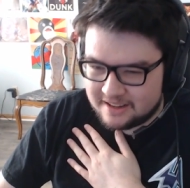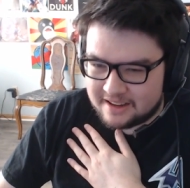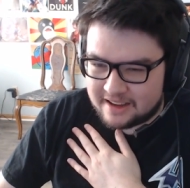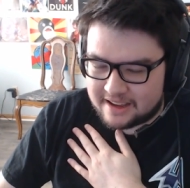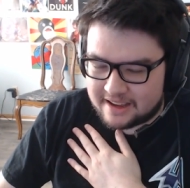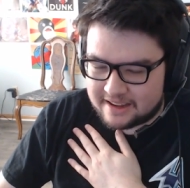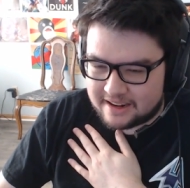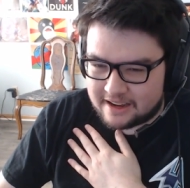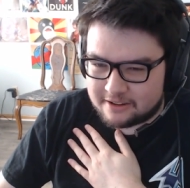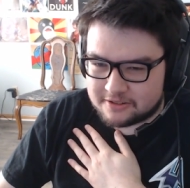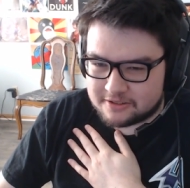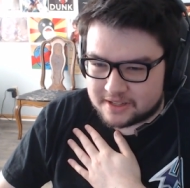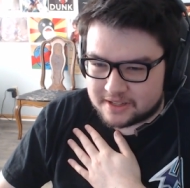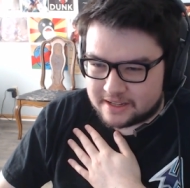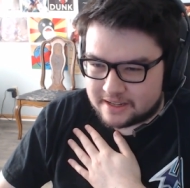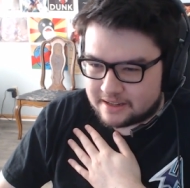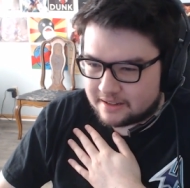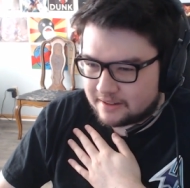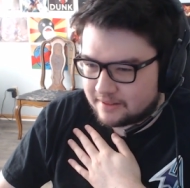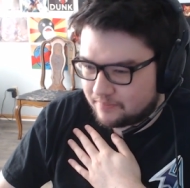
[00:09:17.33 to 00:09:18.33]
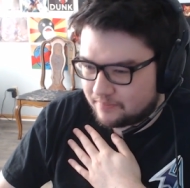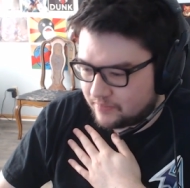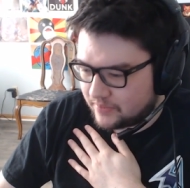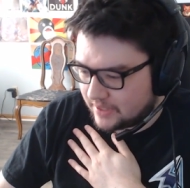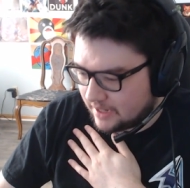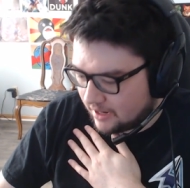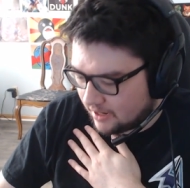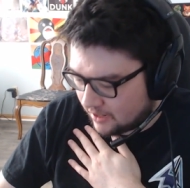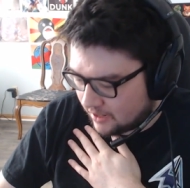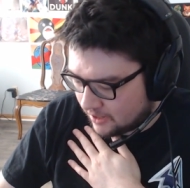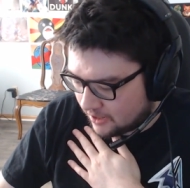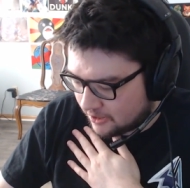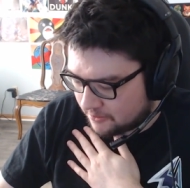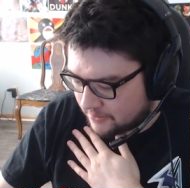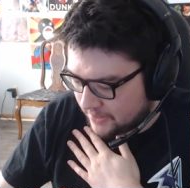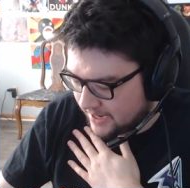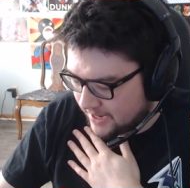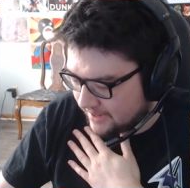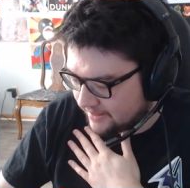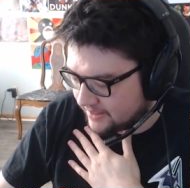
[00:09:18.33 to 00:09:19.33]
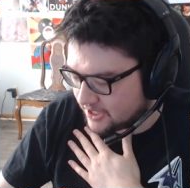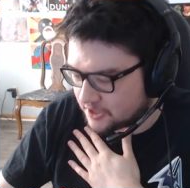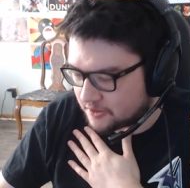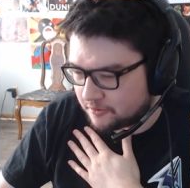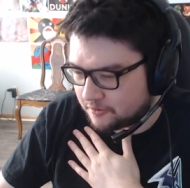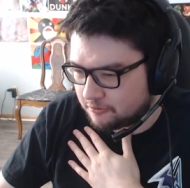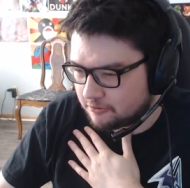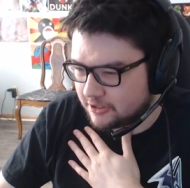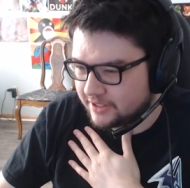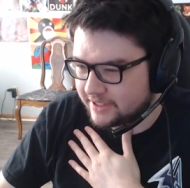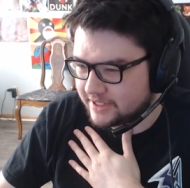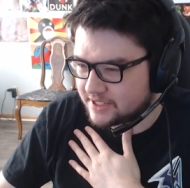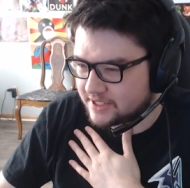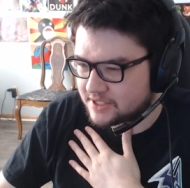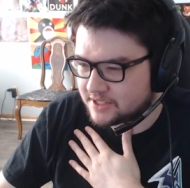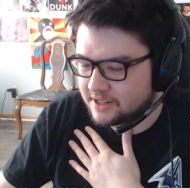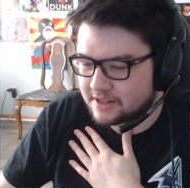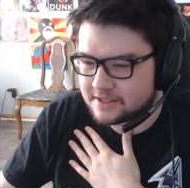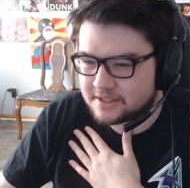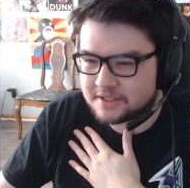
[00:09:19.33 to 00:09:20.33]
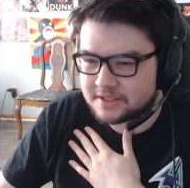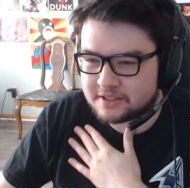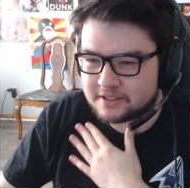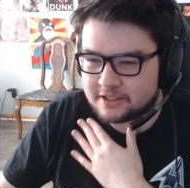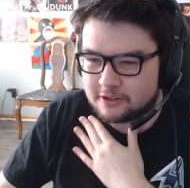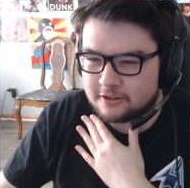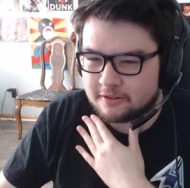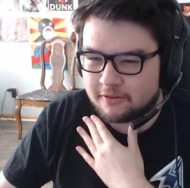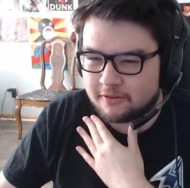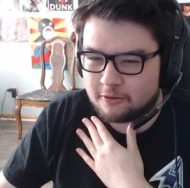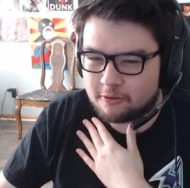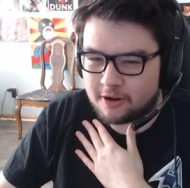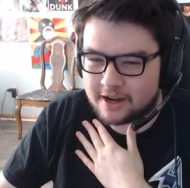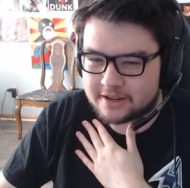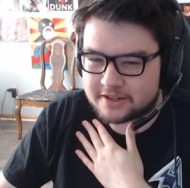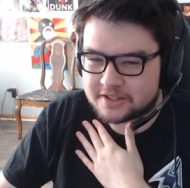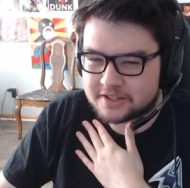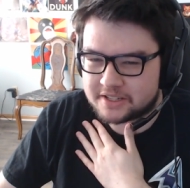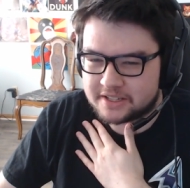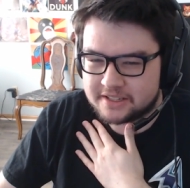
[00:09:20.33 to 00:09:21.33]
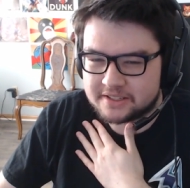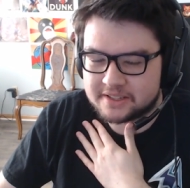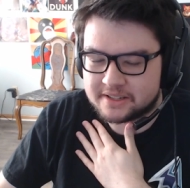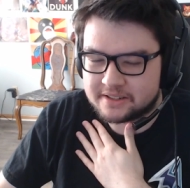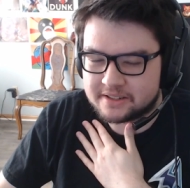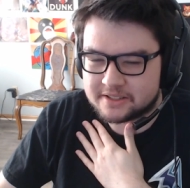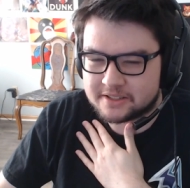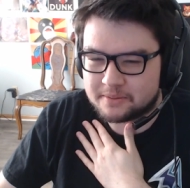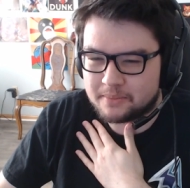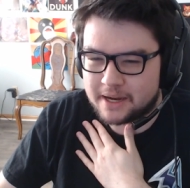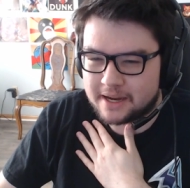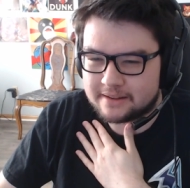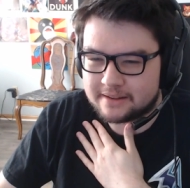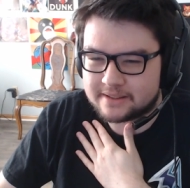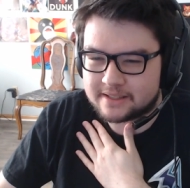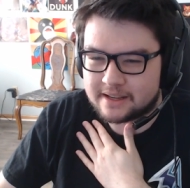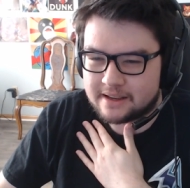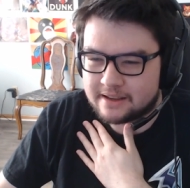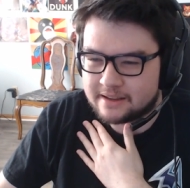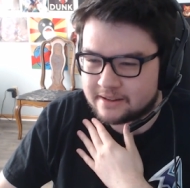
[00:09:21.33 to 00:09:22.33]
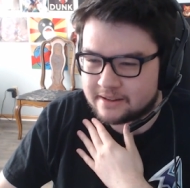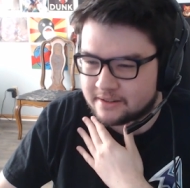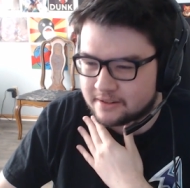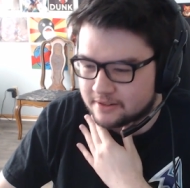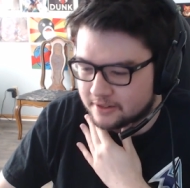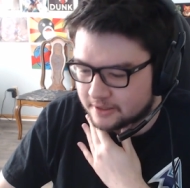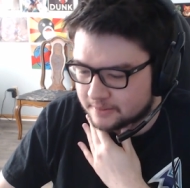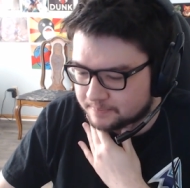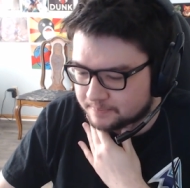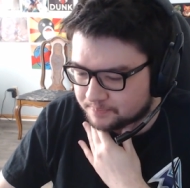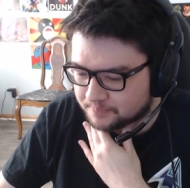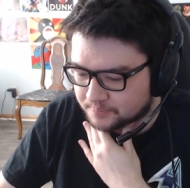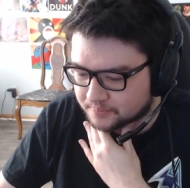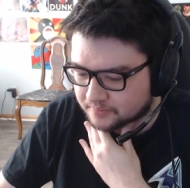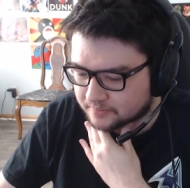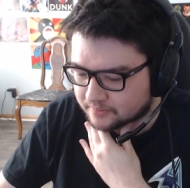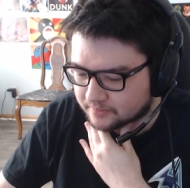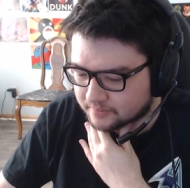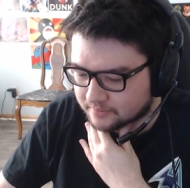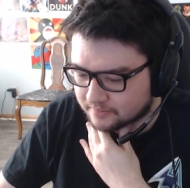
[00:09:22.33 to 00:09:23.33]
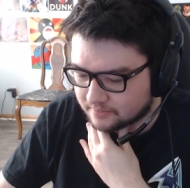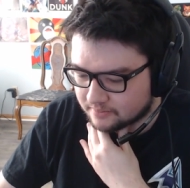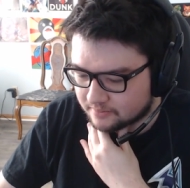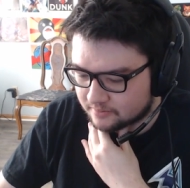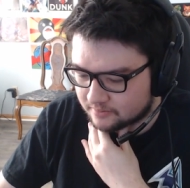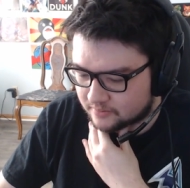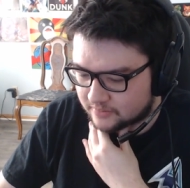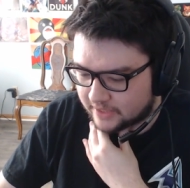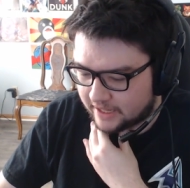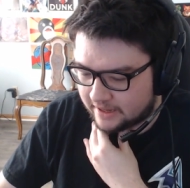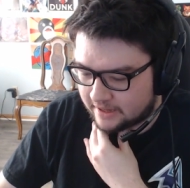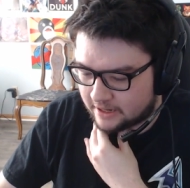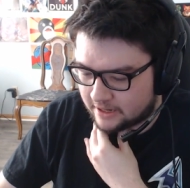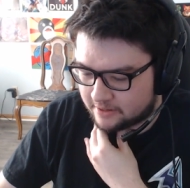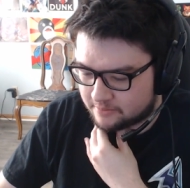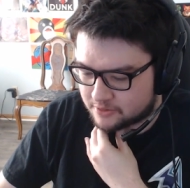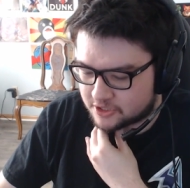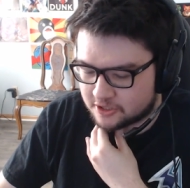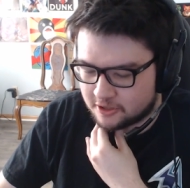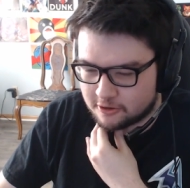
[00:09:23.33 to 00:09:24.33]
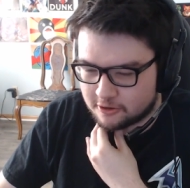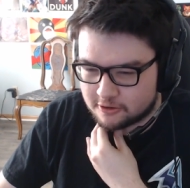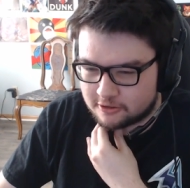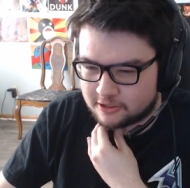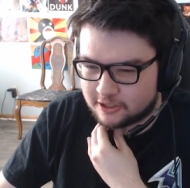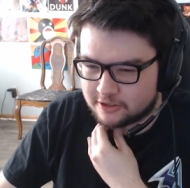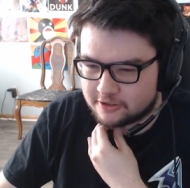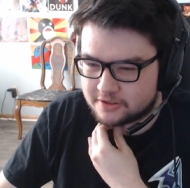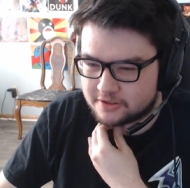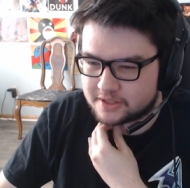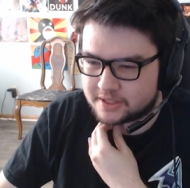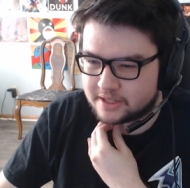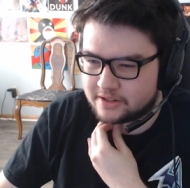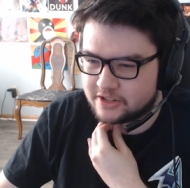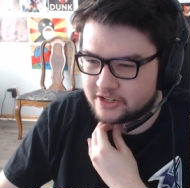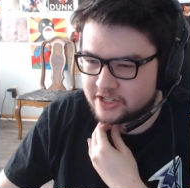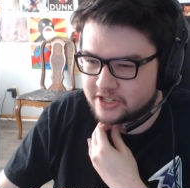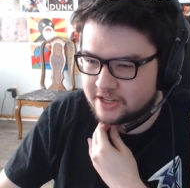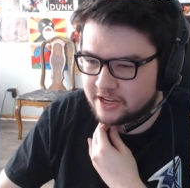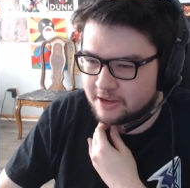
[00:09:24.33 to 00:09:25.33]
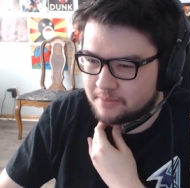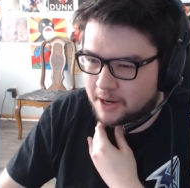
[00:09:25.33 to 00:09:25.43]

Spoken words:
And I was like, oh man, this really sucks. The Overwatch season is about to end. And I'm so close to GM.